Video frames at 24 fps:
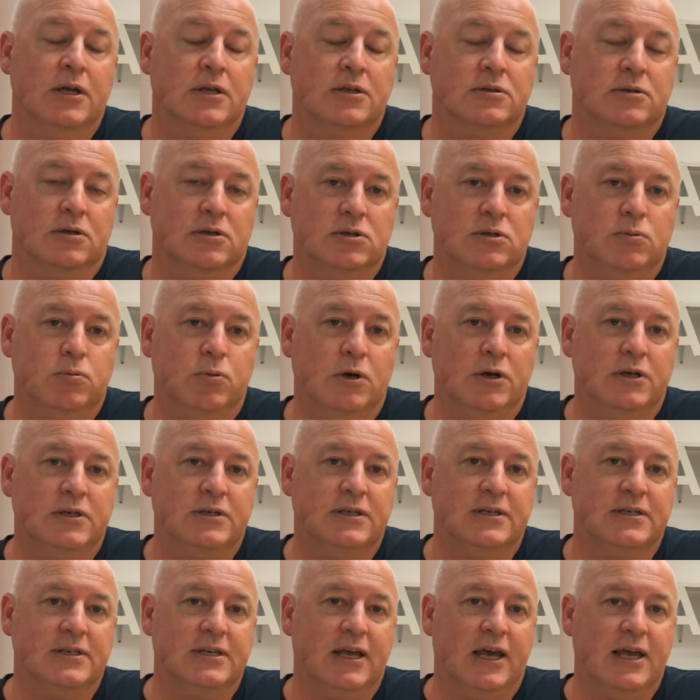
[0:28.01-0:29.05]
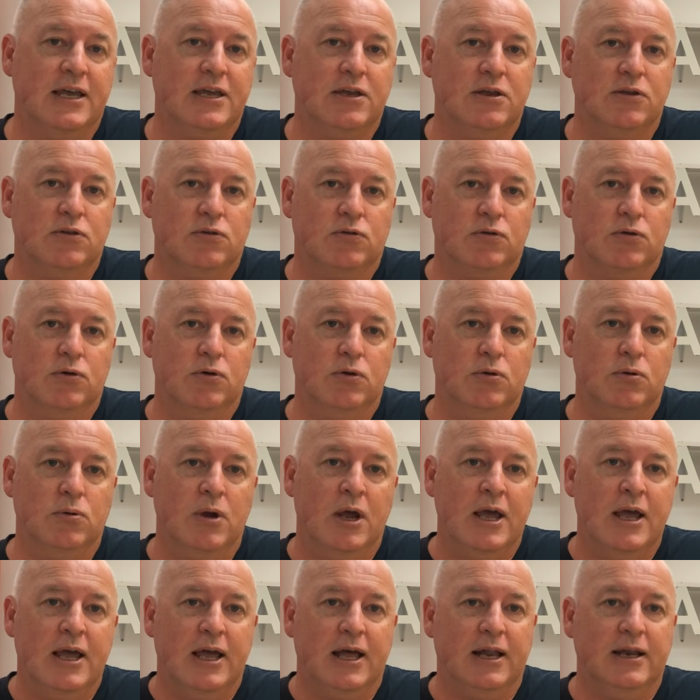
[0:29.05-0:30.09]
So I just wanted to take you through
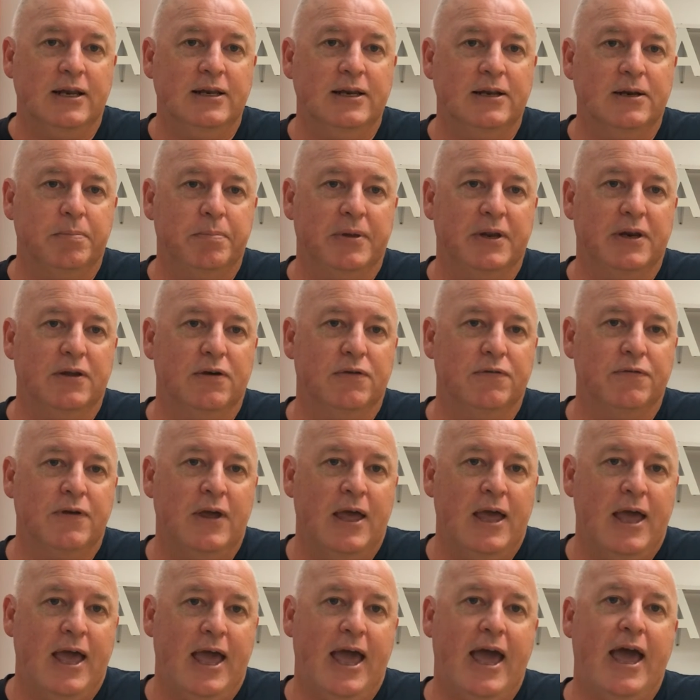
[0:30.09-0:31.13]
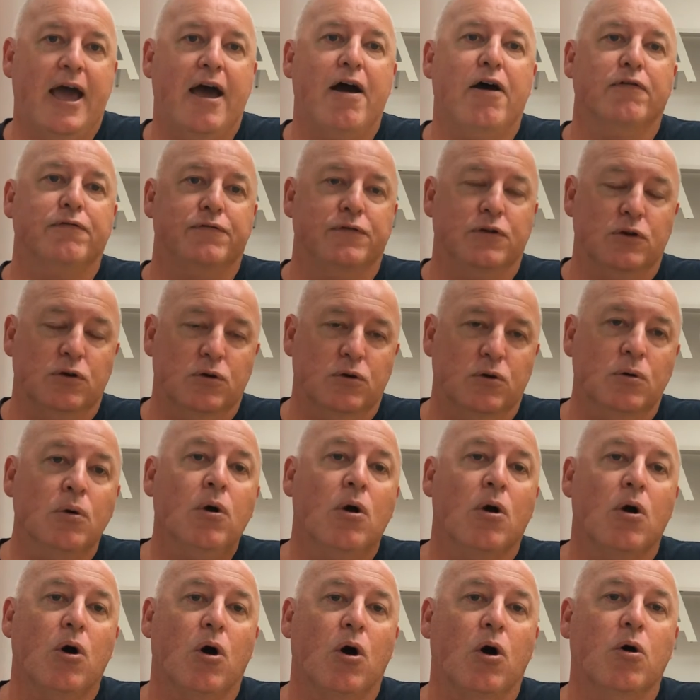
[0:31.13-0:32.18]
a little bit of our view
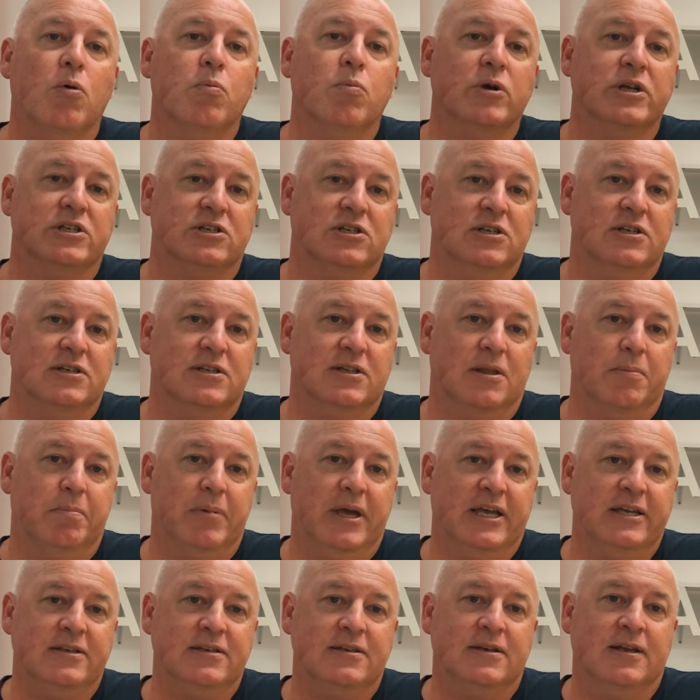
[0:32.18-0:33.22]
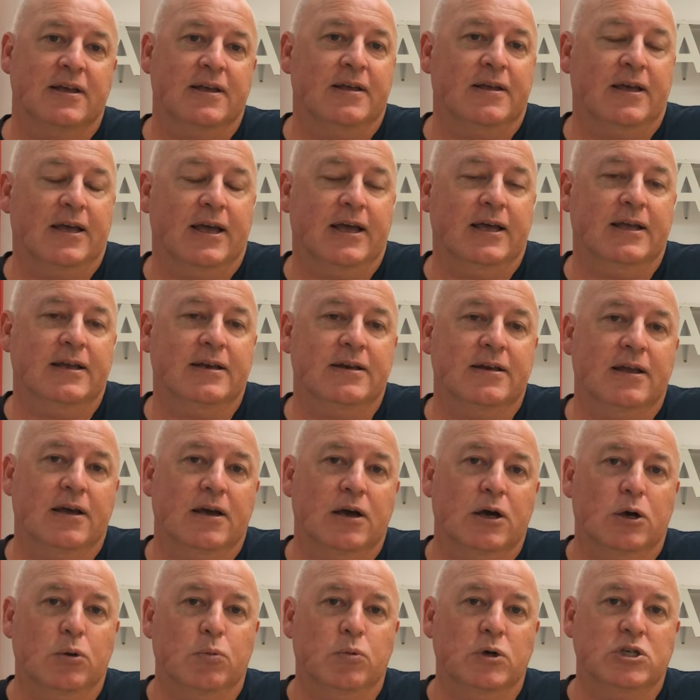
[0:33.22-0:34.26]
on which is the best and
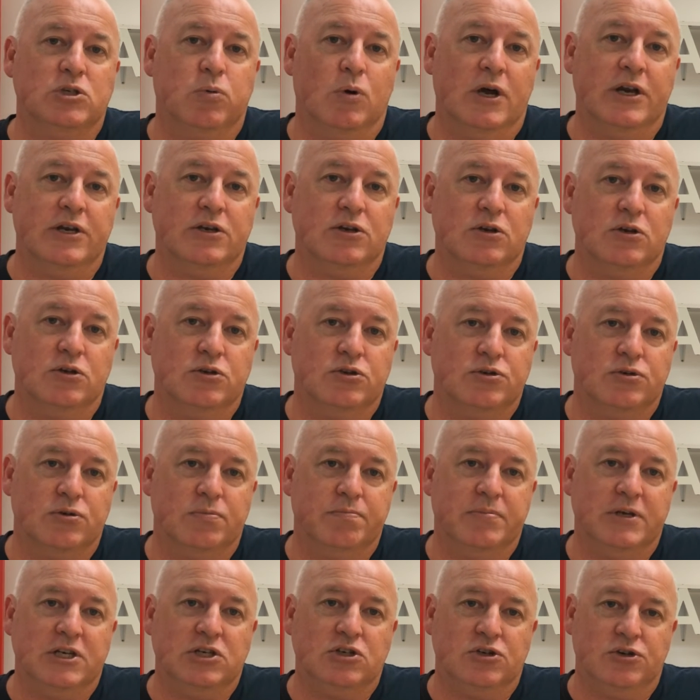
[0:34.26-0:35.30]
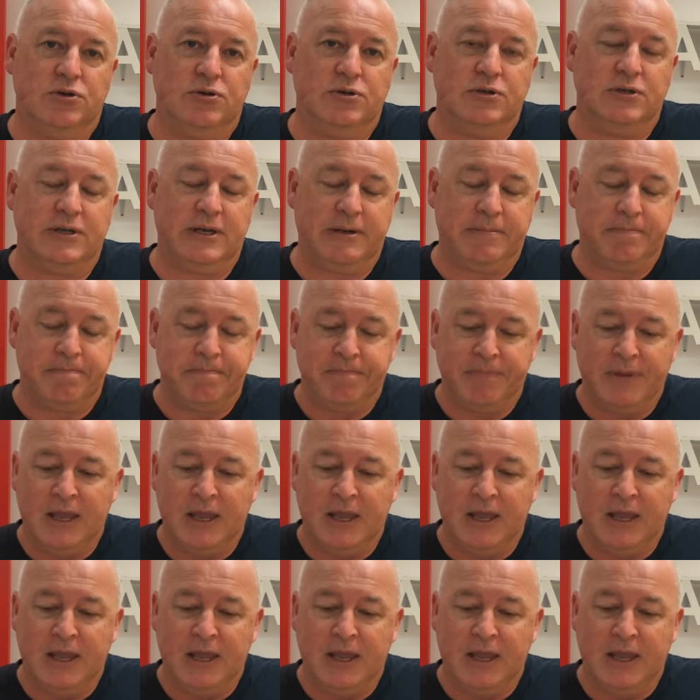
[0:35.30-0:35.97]
which one you should be choosing.